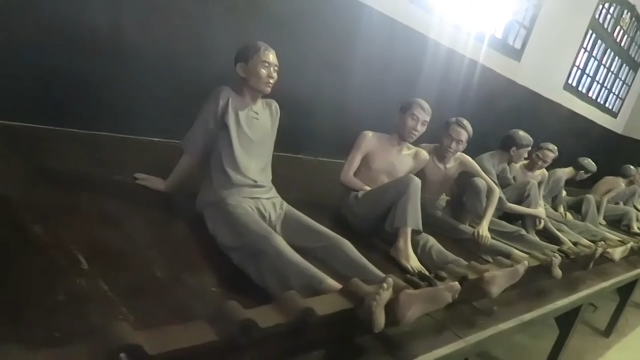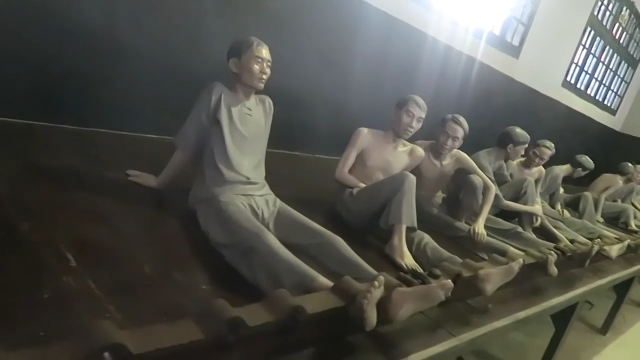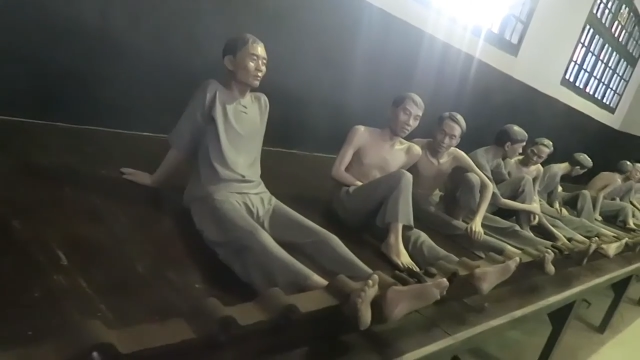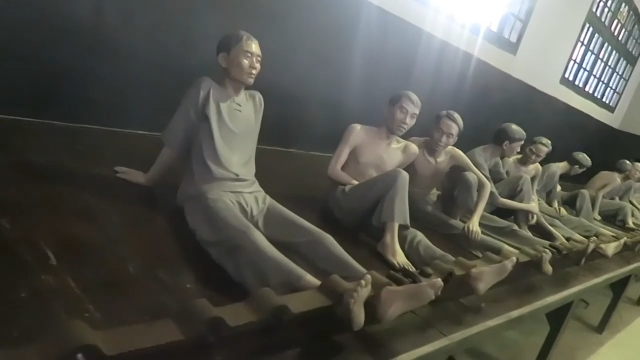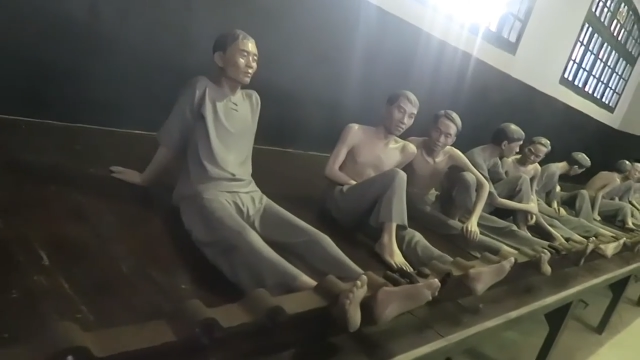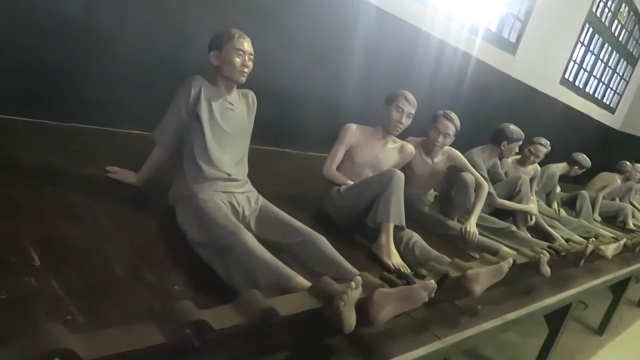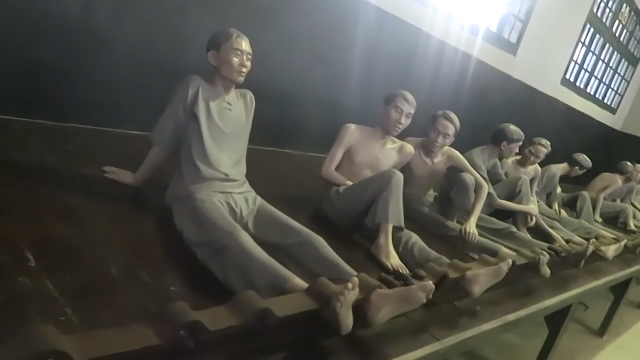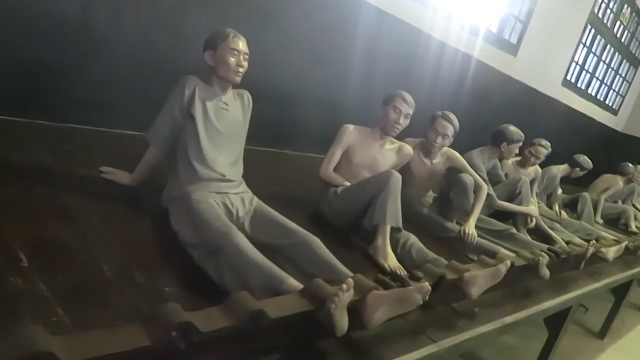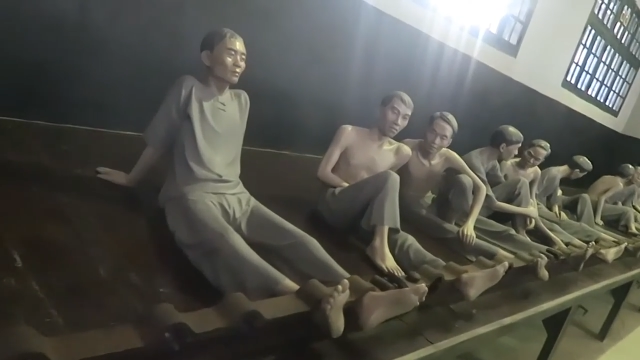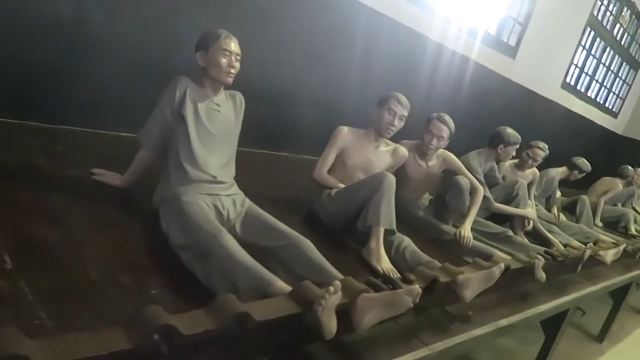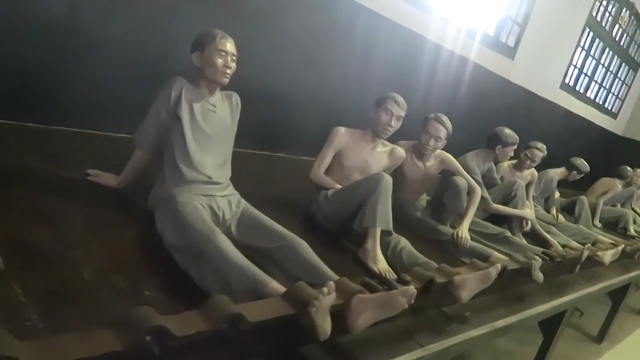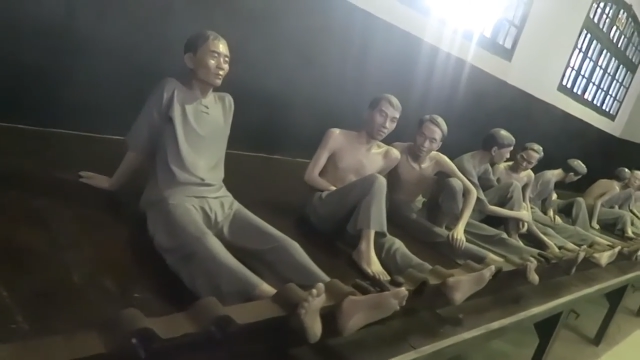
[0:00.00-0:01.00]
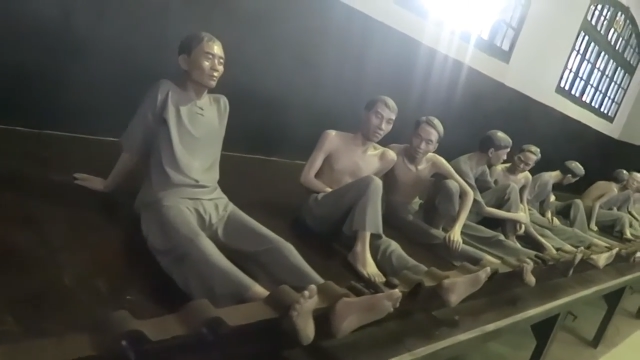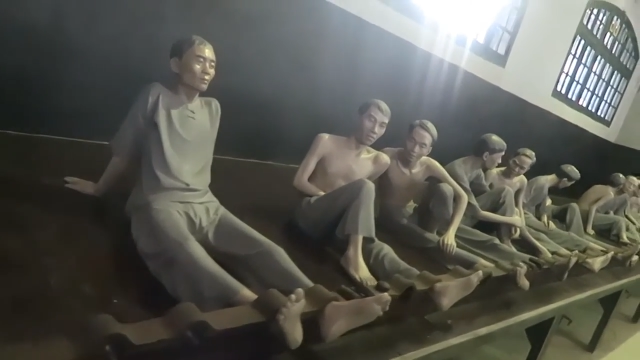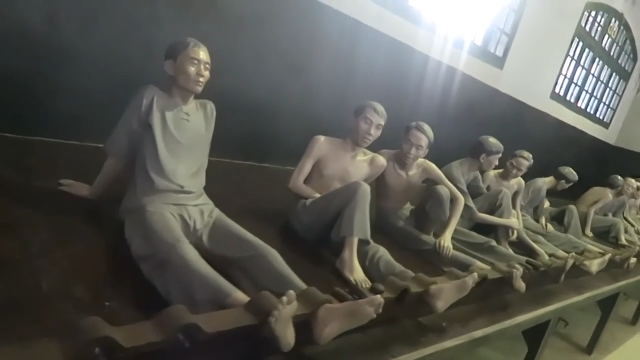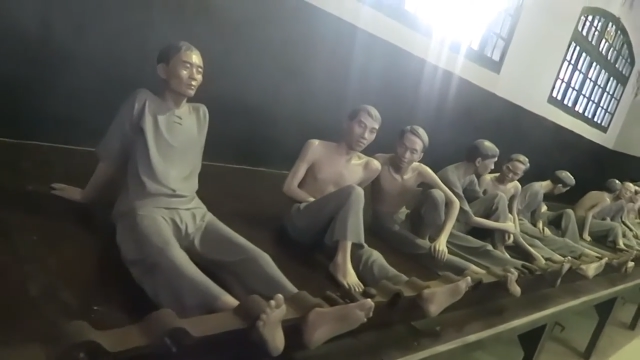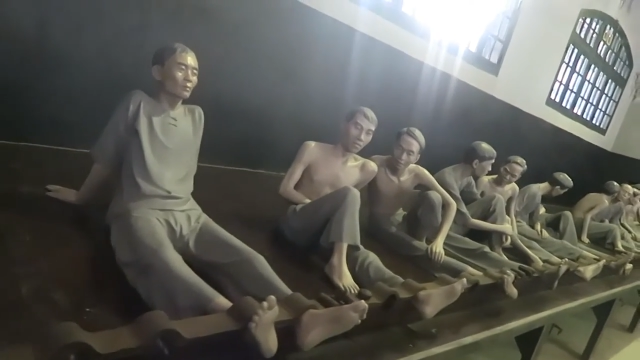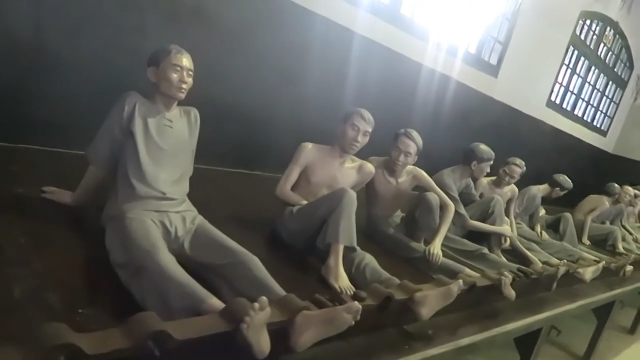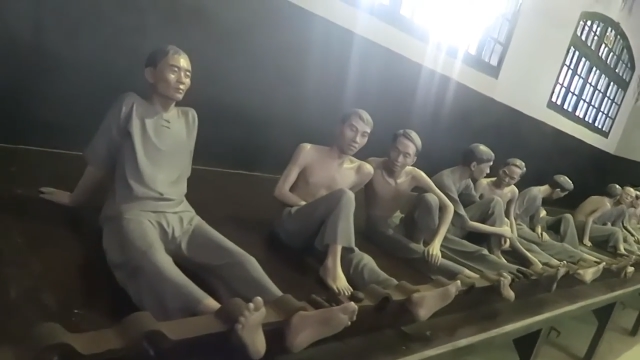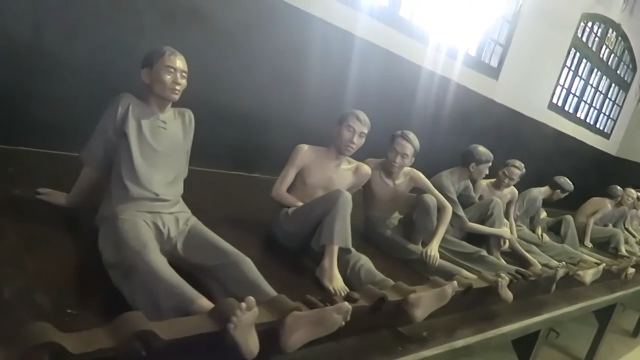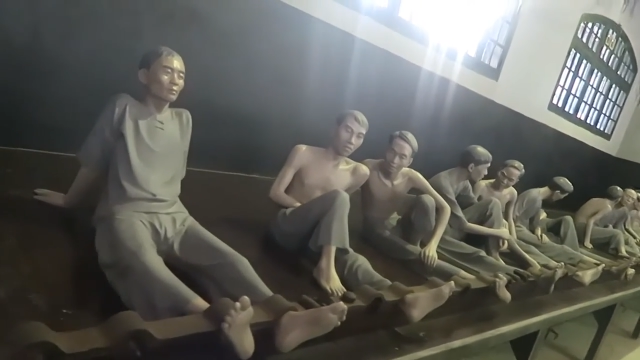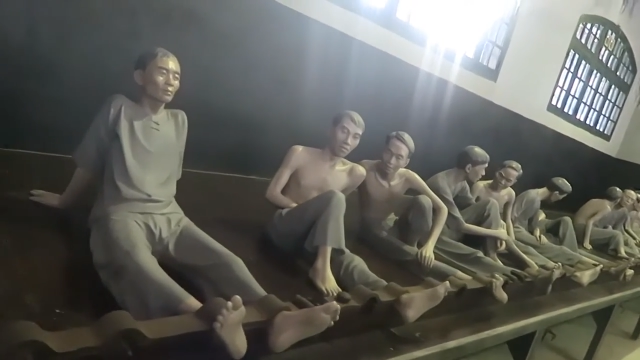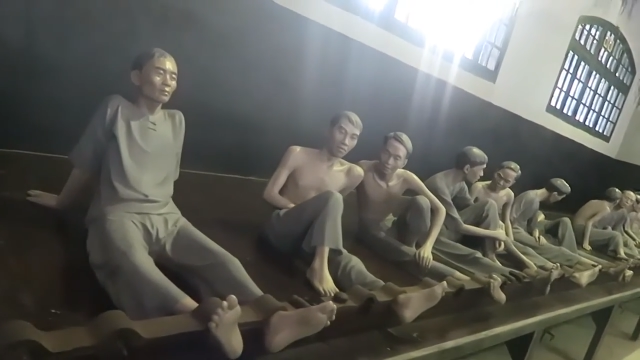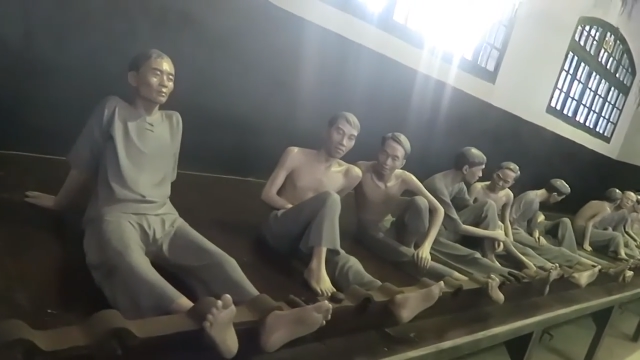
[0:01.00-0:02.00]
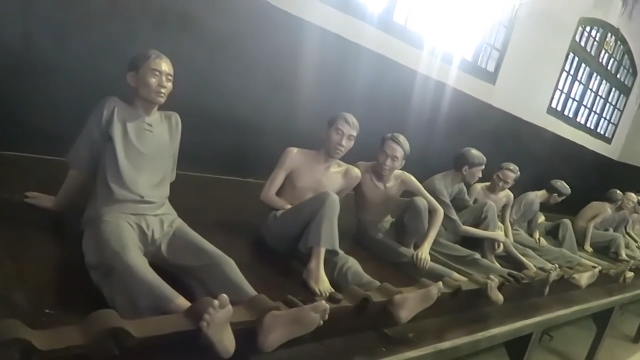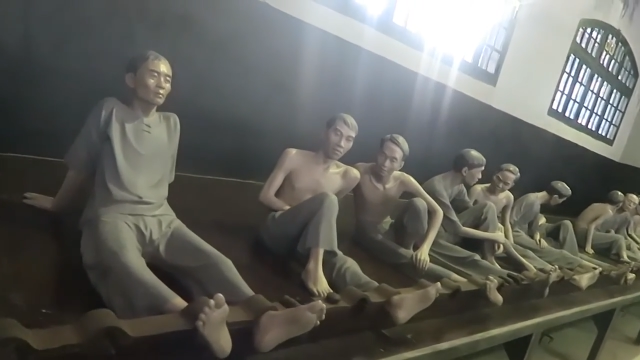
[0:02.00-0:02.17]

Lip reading: Nobody speaks.